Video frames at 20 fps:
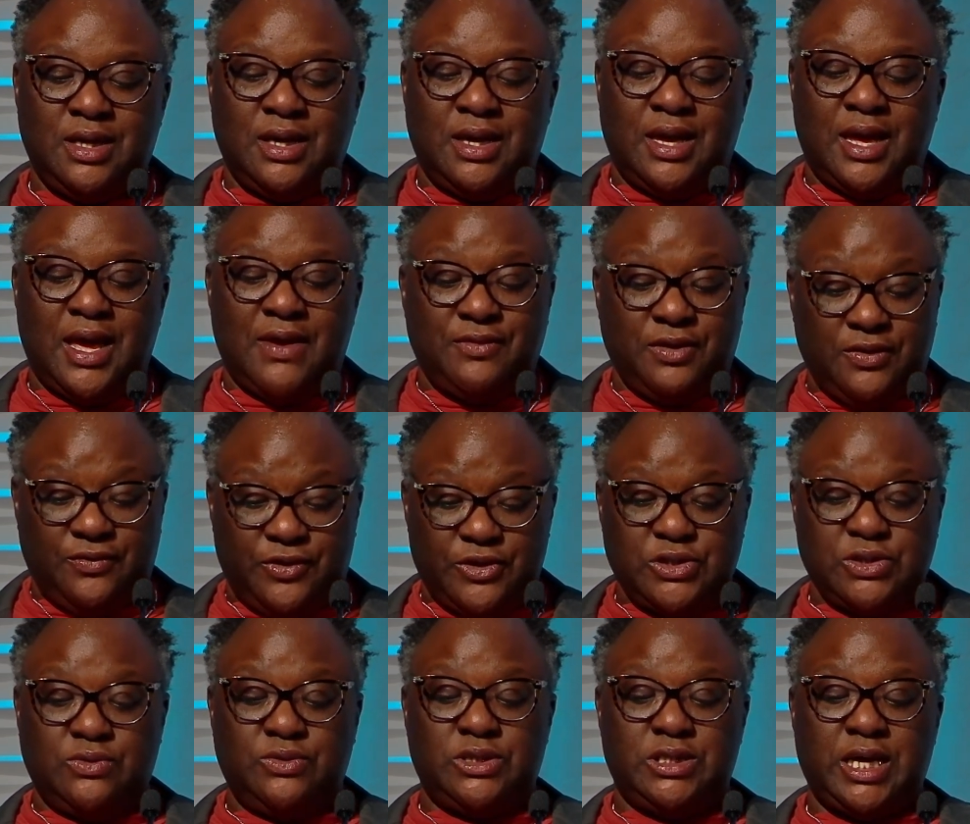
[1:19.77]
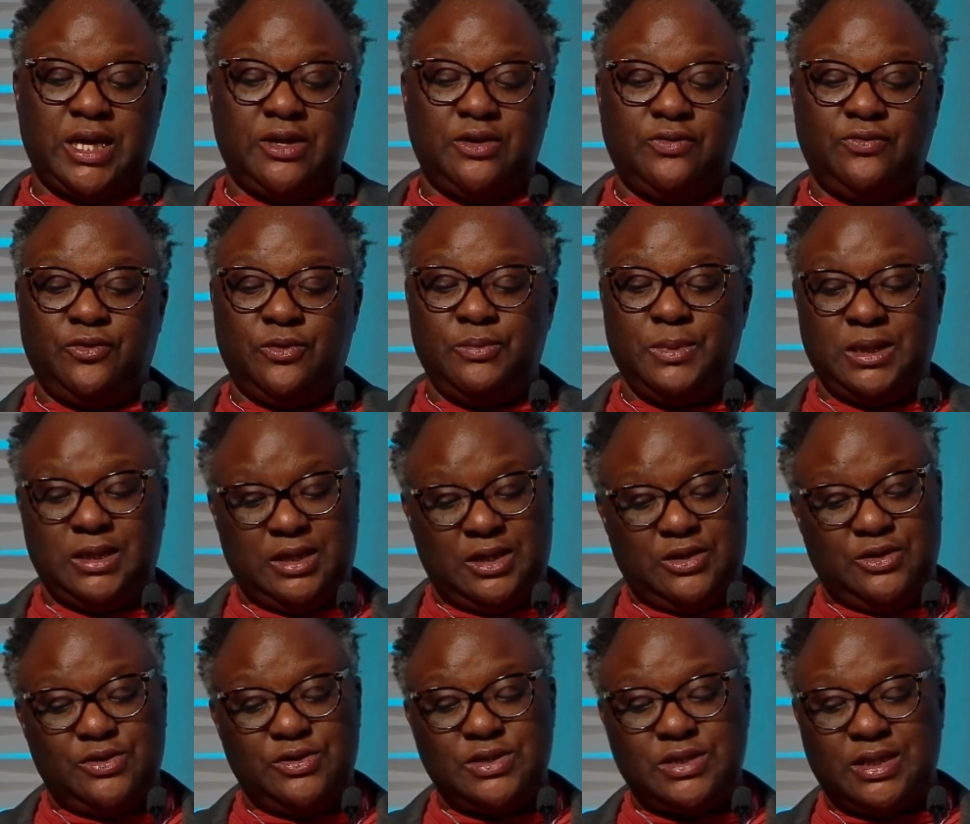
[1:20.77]
Having officially retired for many
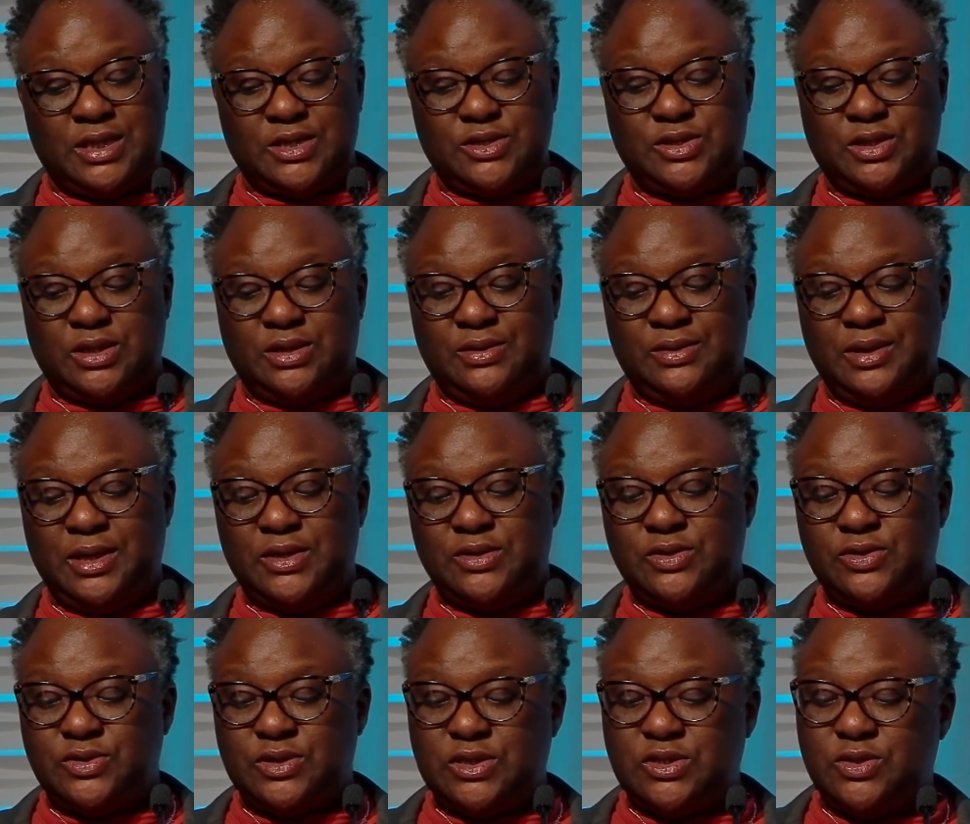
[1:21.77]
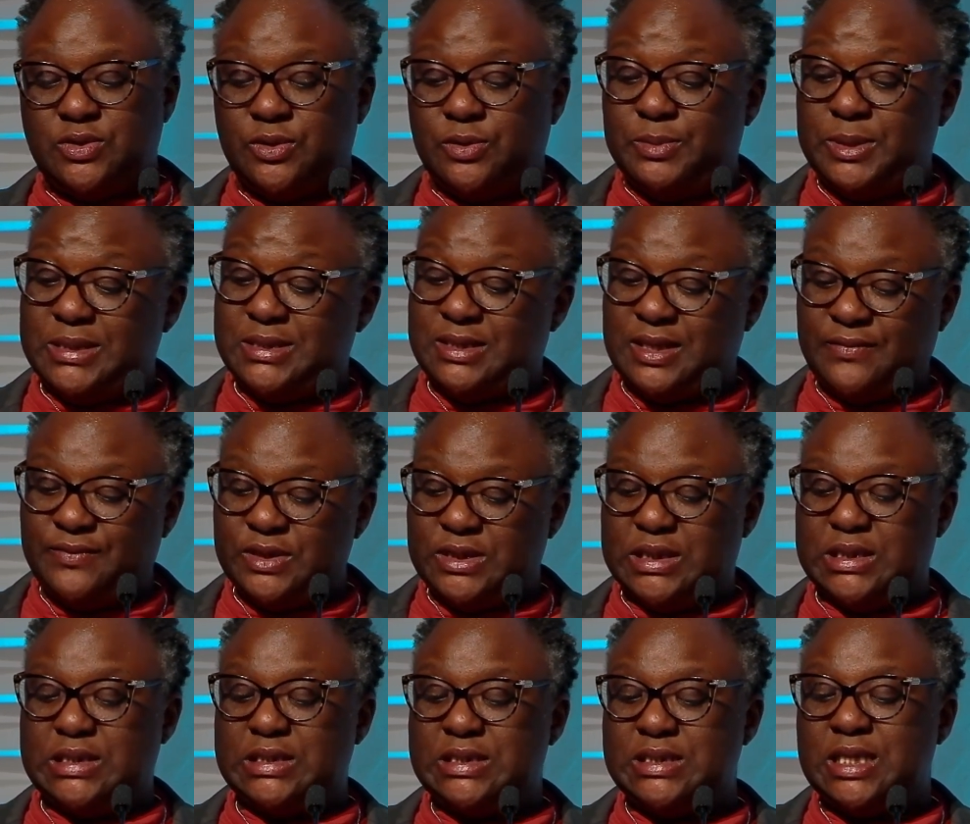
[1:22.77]
years, and as she enters into her
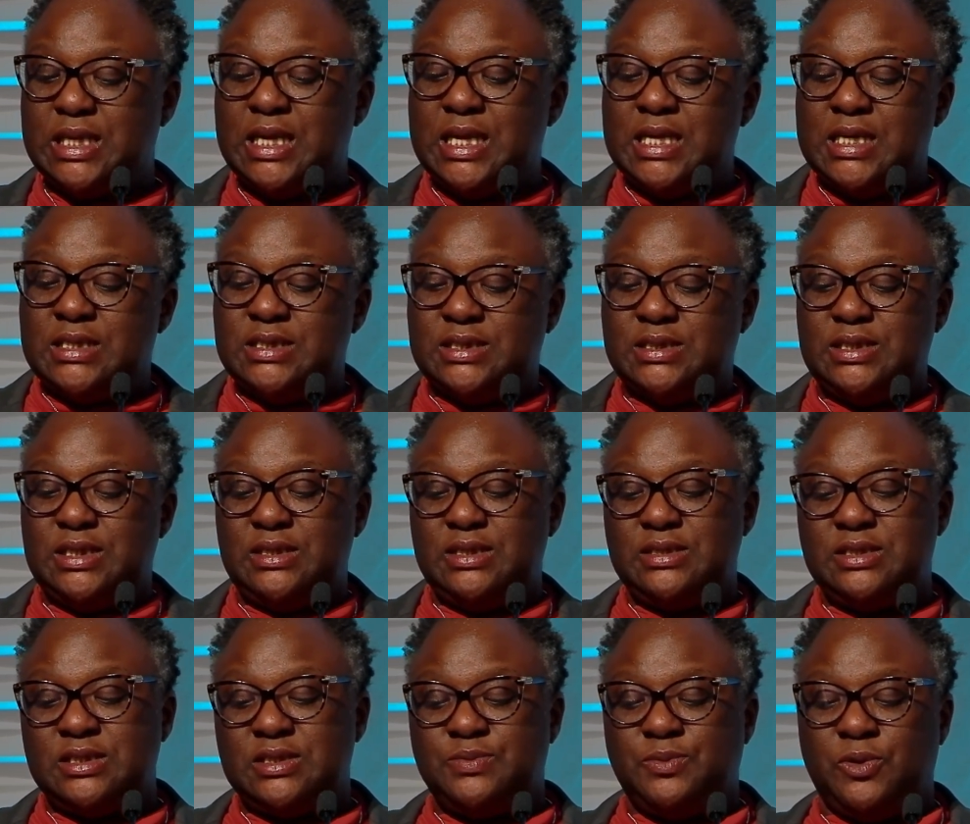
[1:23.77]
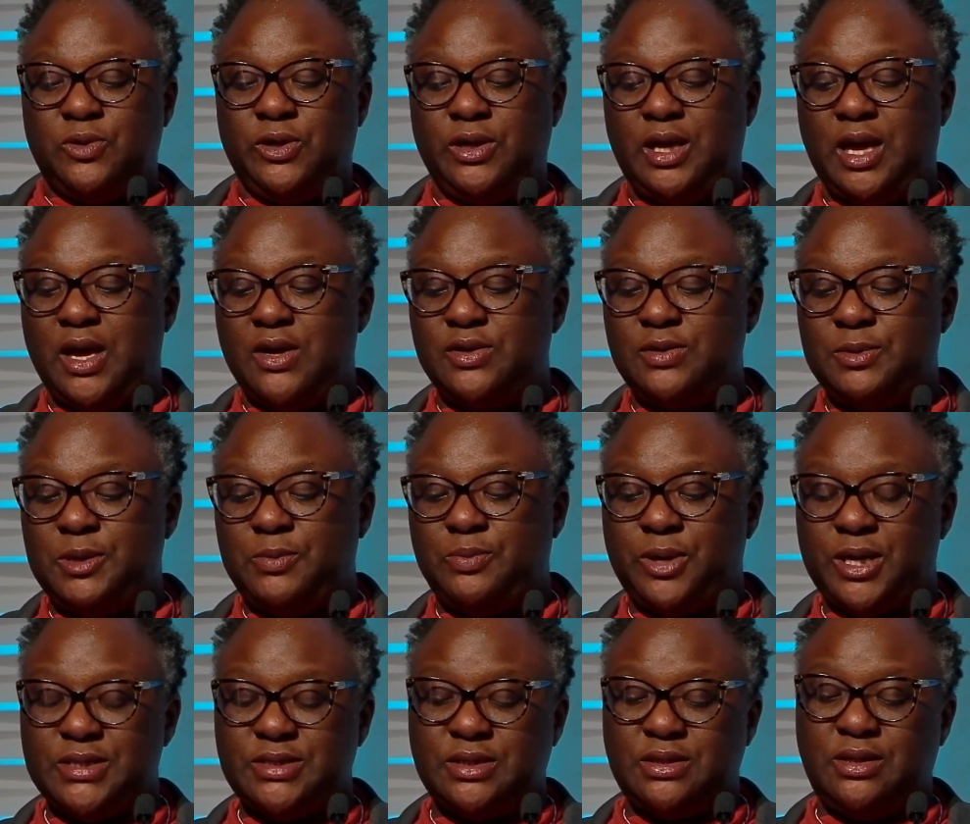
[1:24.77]
mid-70s, Nadinne is exploring how to be
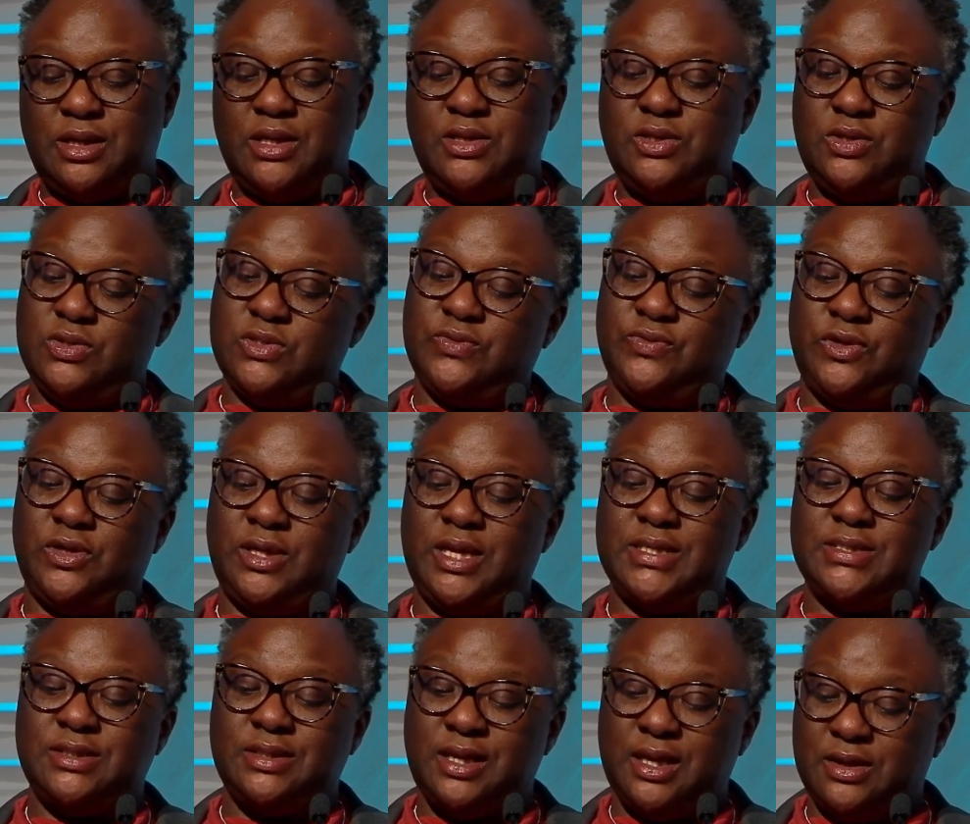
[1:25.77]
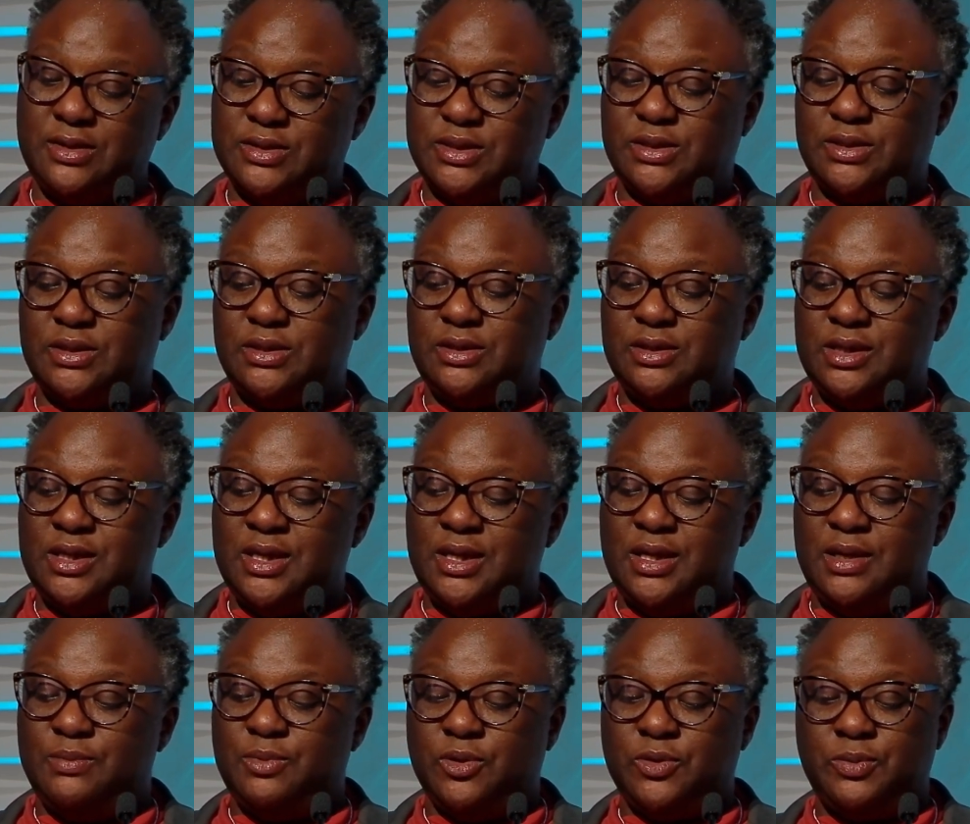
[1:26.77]
present and useful as an elder
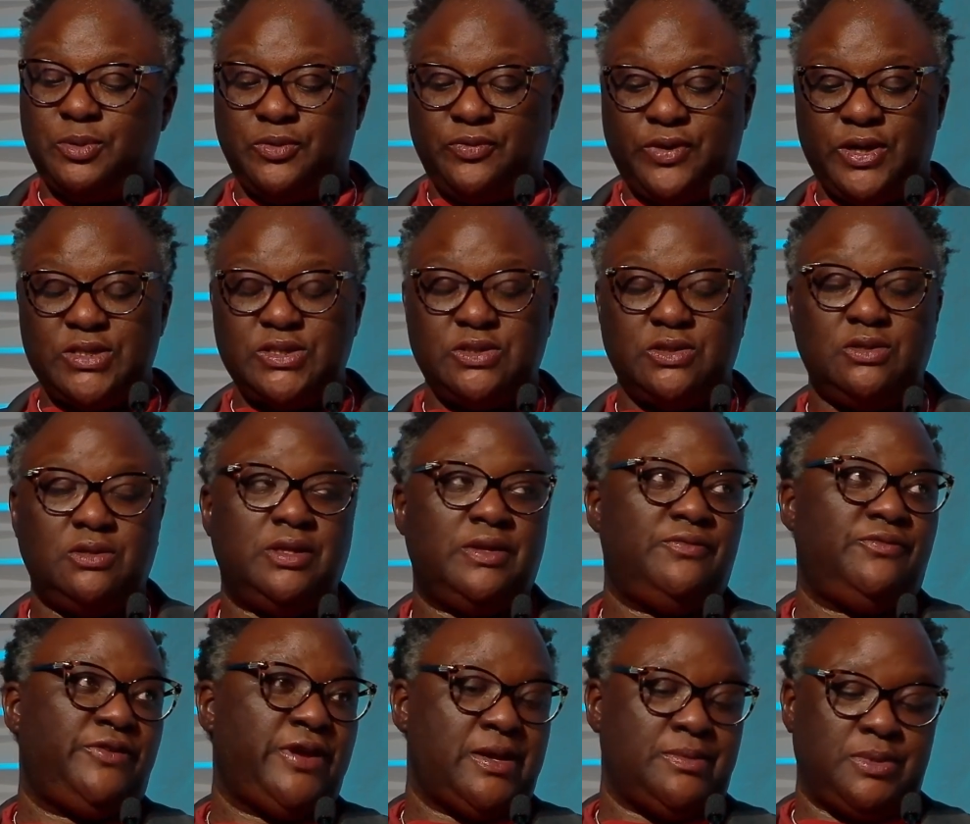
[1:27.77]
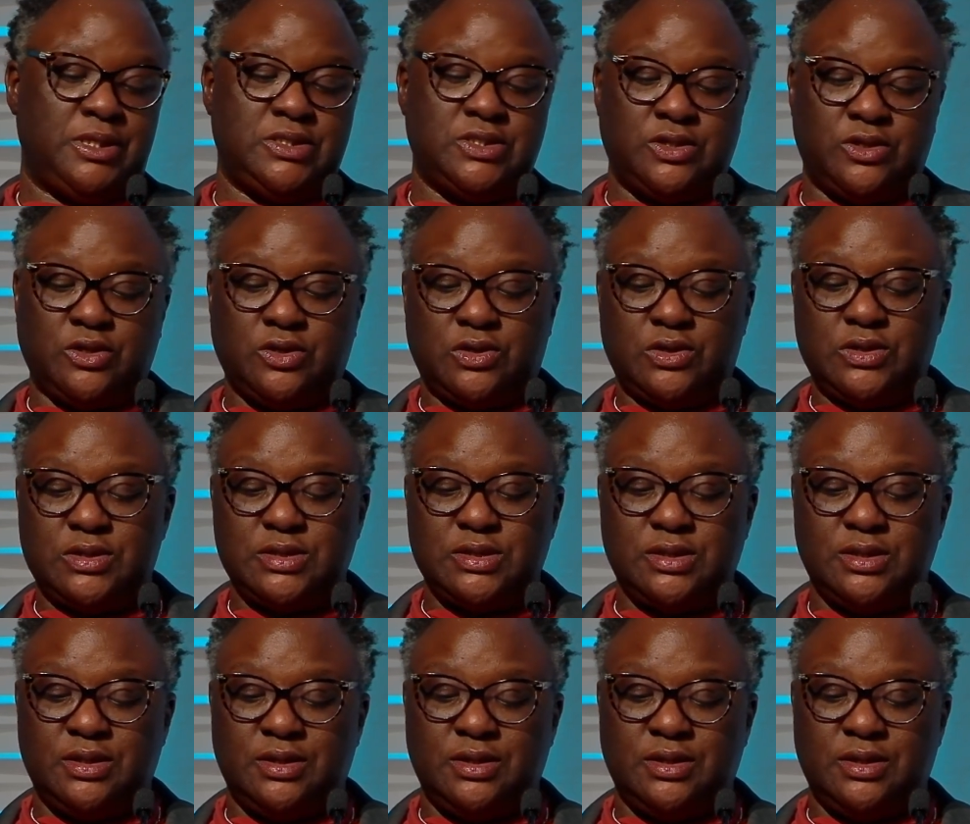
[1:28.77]
in both professional and family circles.